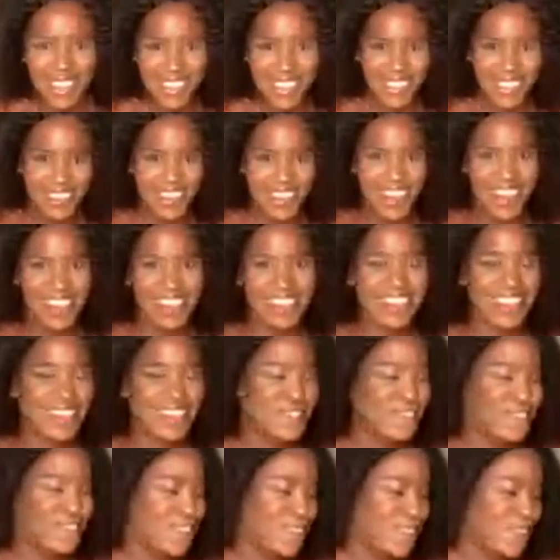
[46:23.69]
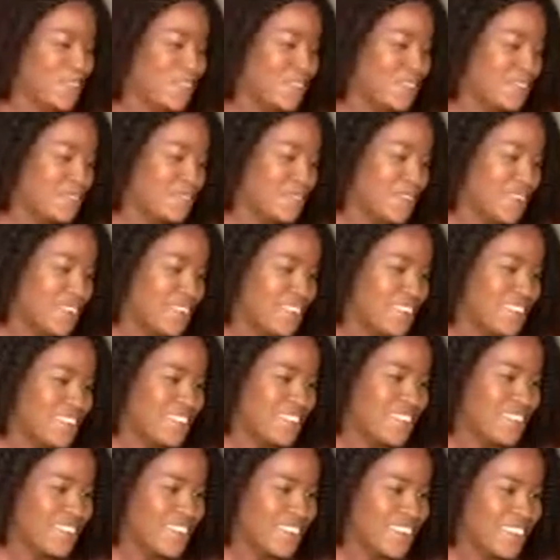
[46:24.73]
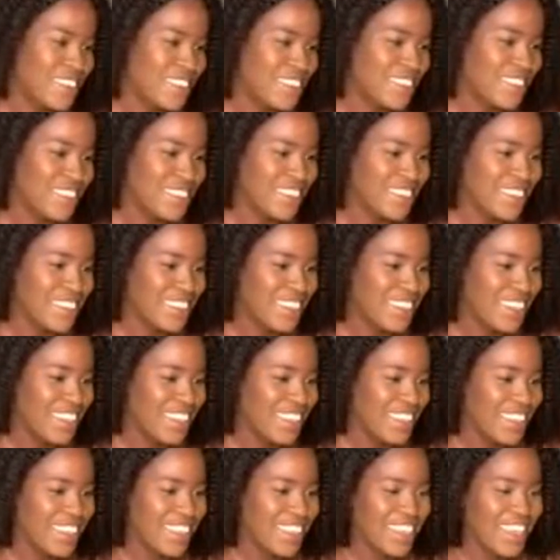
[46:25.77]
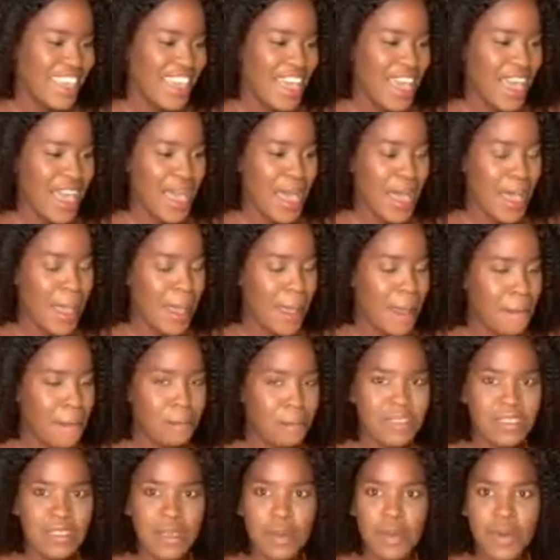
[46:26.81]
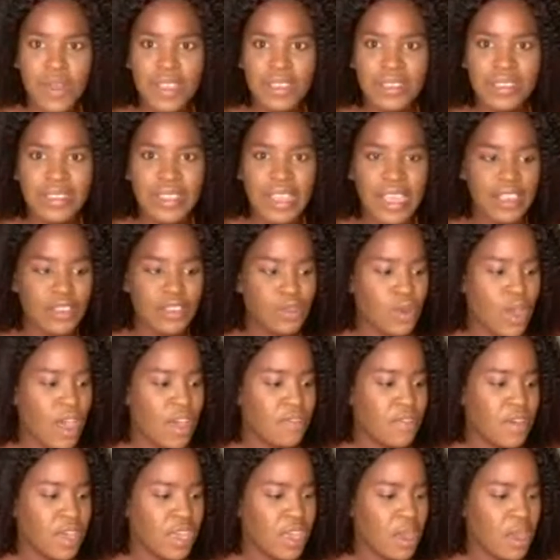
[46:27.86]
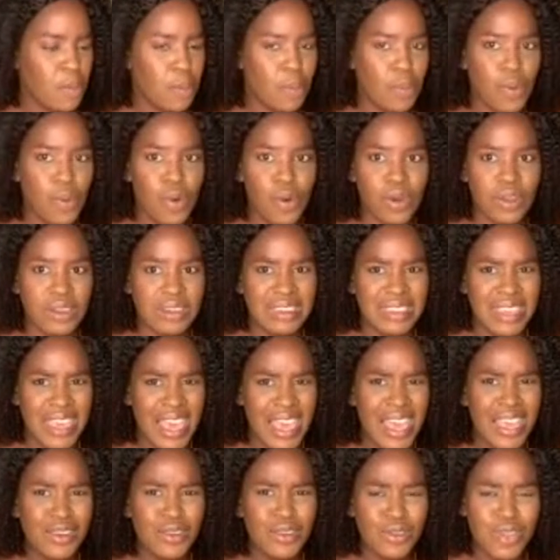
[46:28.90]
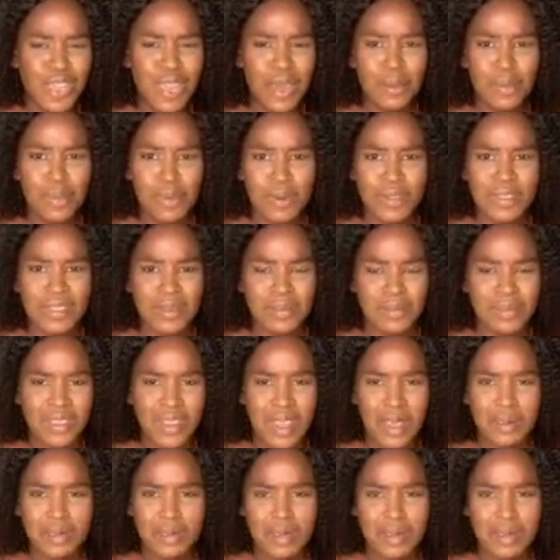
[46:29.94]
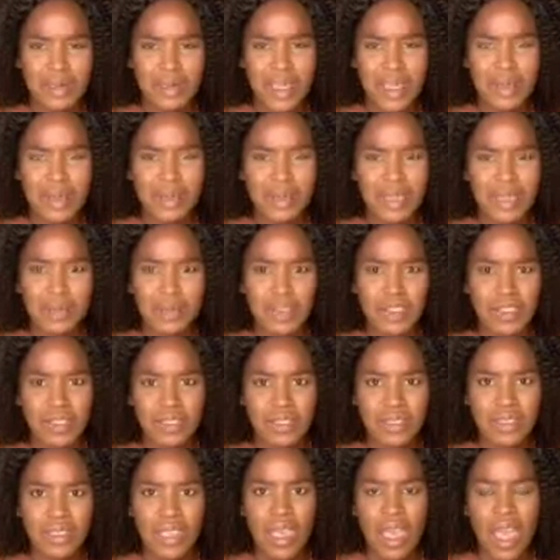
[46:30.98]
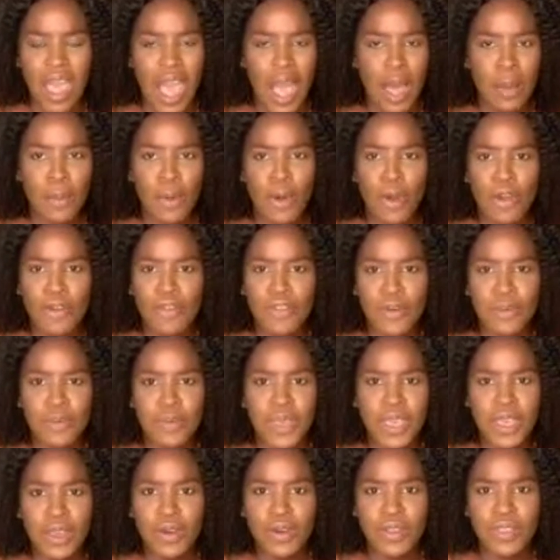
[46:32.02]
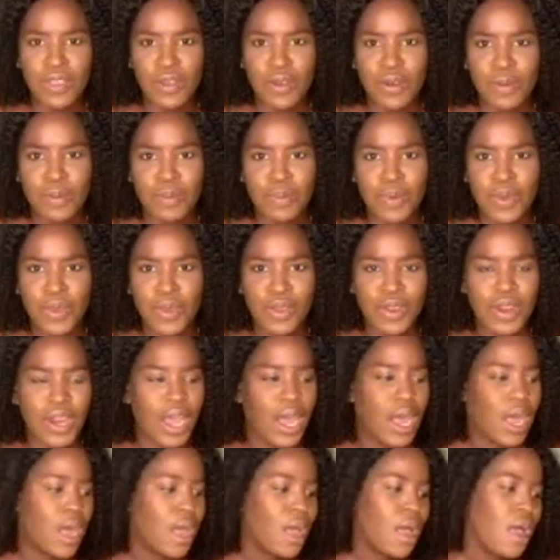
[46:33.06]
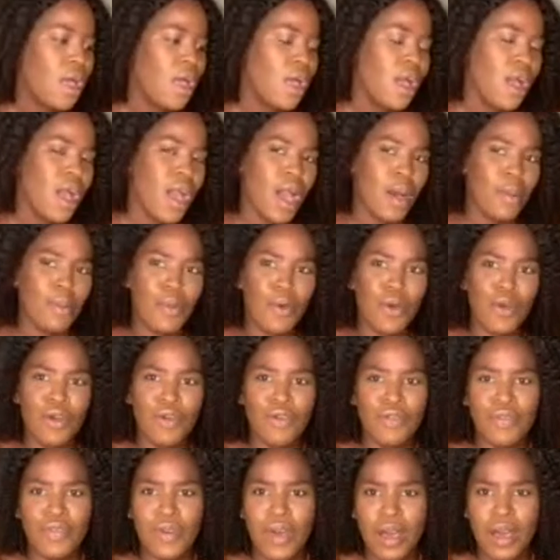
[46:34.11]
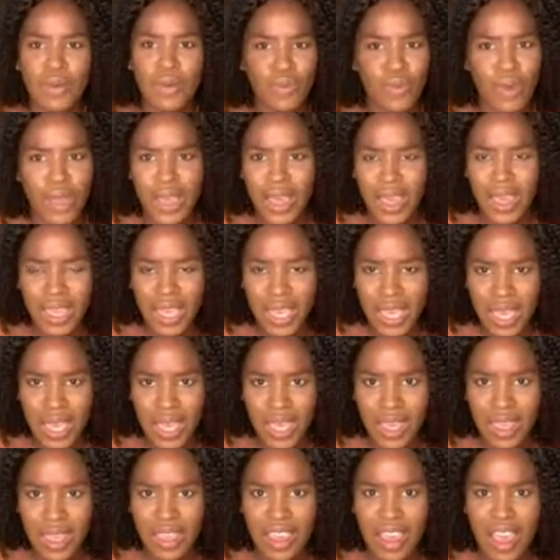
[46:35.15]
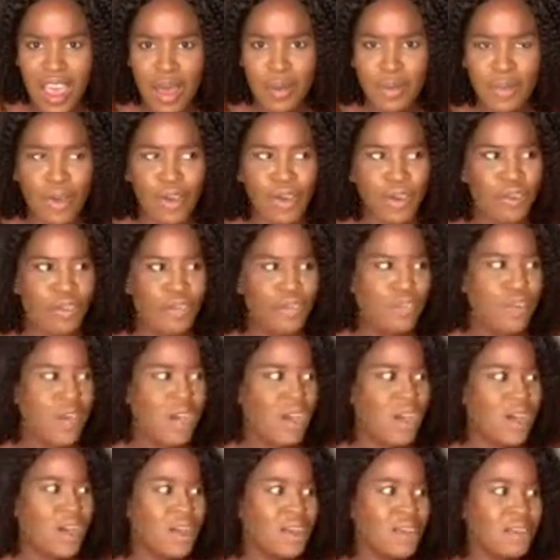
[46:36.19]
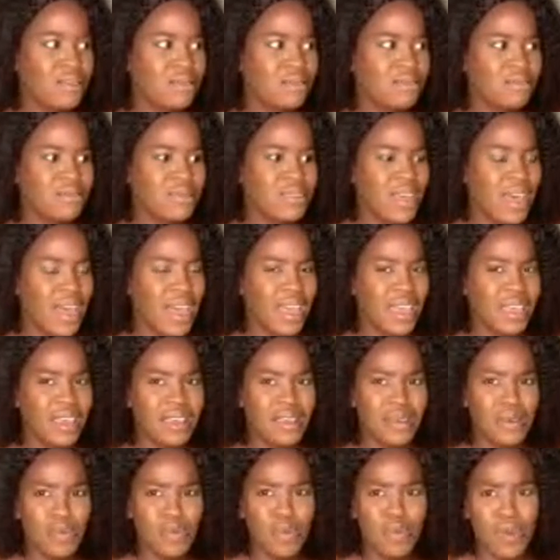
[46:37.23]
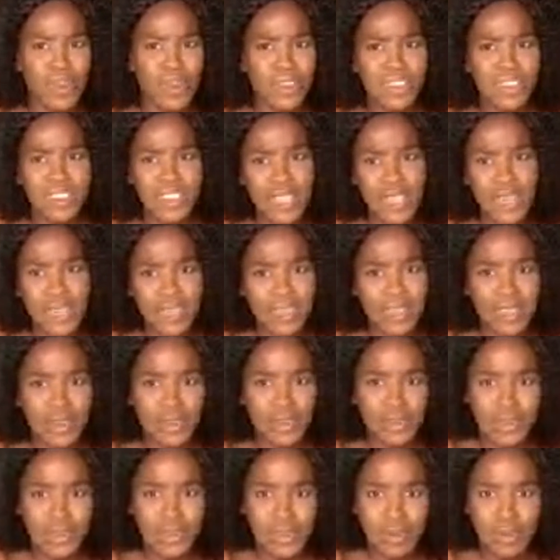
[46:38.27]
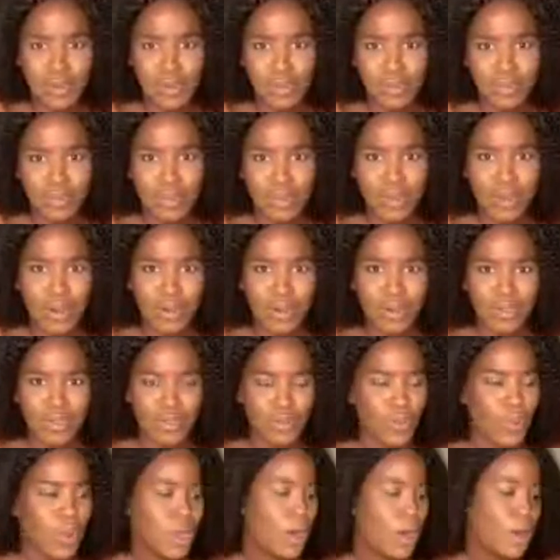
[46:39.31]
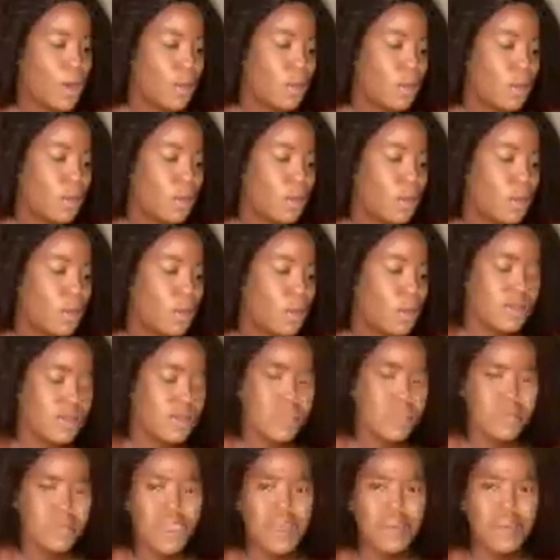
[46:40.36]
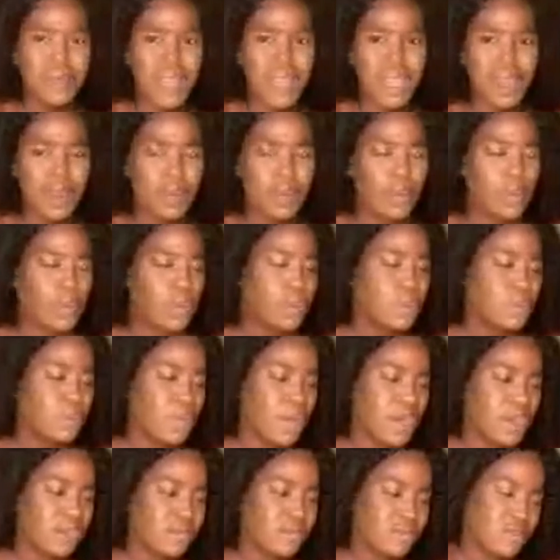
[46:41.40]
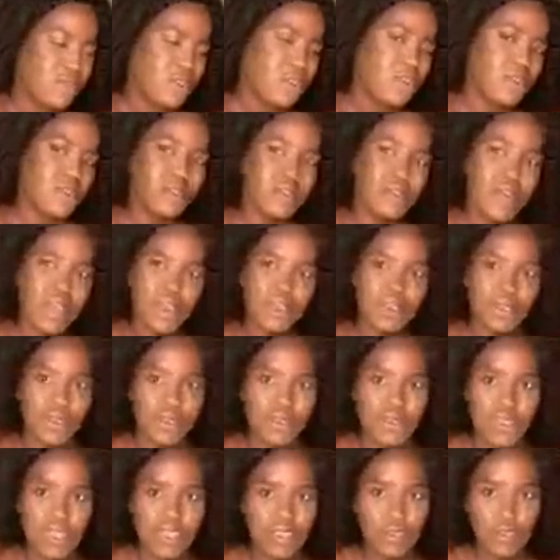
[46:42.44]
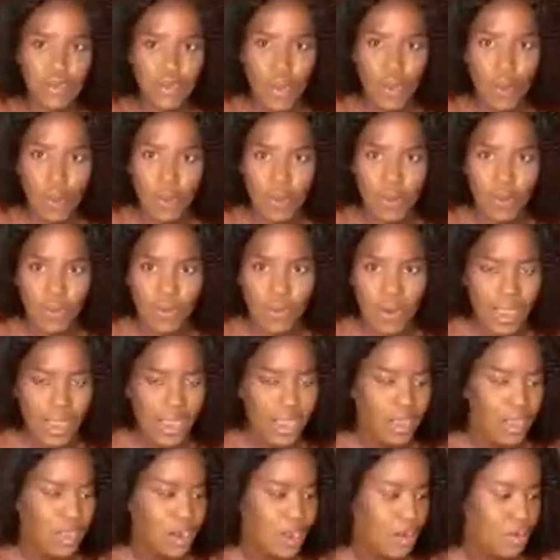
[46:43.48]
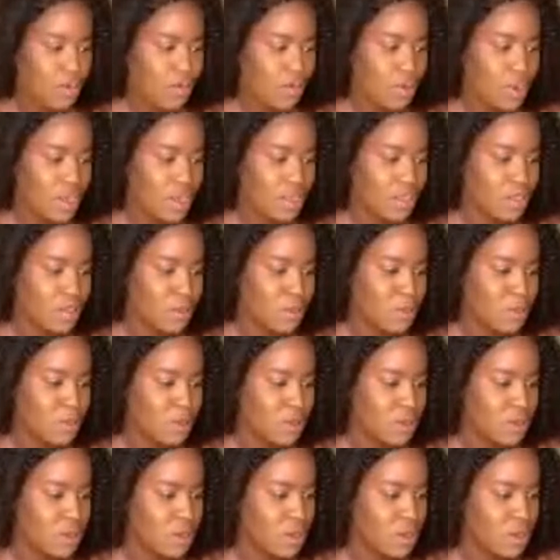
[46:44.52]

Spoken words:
You guys have jokes, man. Seriously. Someone says, do I ever get bored? Yeah, I do get bored sometimes. Sometimes I'm over being on the computer. I'm over working. I'm over like watching anything on the computer as well. So sometimes I get bored, but yeah, I don't know. That's normal, right? Everyone gets bored.